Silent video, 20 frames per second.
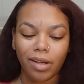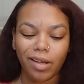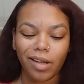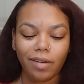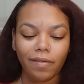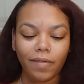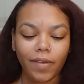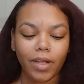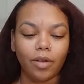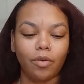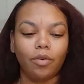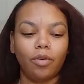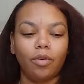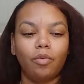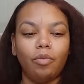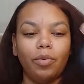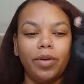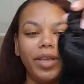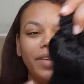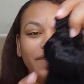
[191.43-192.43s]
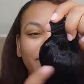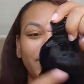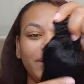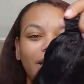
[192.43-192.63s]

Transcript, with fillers: kind of like a weave